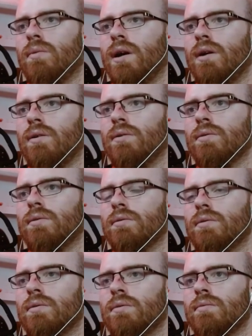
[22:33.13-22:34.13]
Wow,
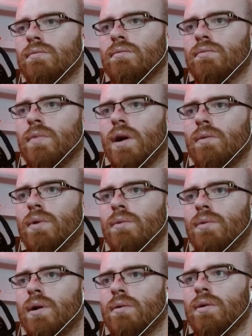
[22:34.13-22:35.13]
wow,
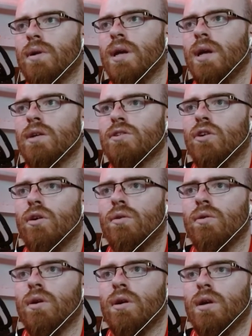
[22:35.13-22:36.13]
wow, wow.
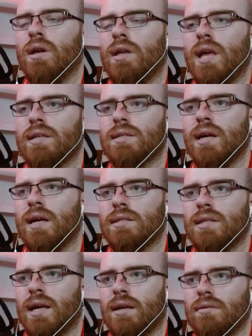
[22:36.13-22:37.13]
So yes,
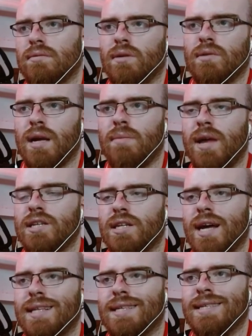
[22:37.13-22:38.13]
guys, like no, like I
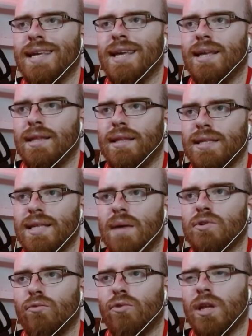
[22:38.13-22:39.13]
mentioned, I think this
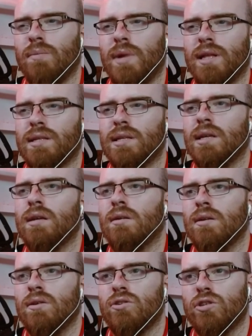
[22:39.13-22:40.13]
episode was a bit
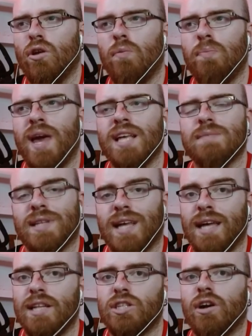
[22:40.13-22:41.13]
slow paced,
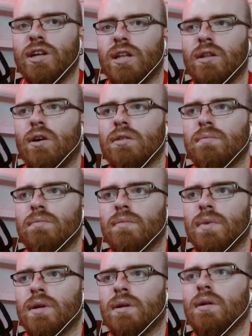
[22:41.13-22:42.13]
but I enjoyed a lot.
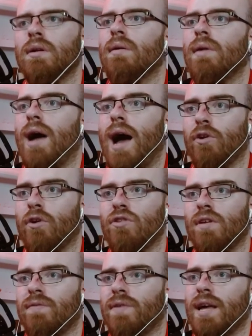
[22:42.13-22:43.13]
I'm not
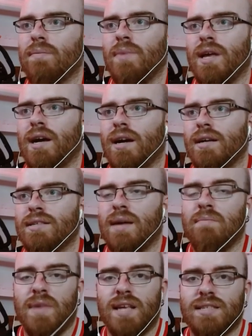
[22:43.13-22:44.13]
sure if like because
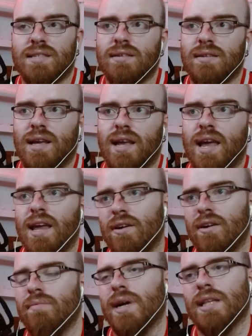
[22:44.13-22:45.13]
I missed. You
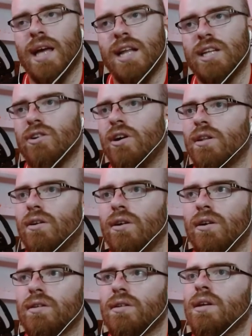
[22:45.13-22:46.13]
know, but I enjoyed a
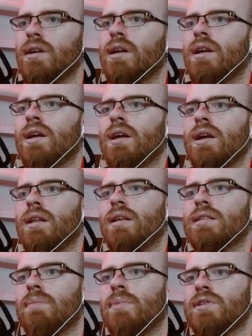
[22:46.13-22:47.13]
lot
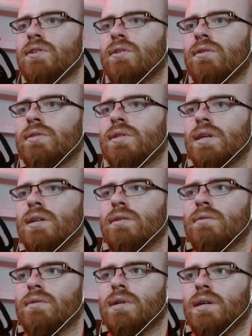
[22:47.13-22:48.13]
these episodes, I
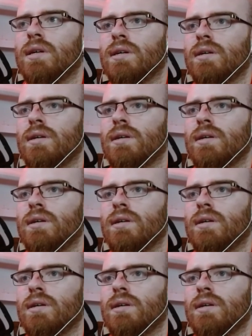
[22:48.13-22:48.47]
know,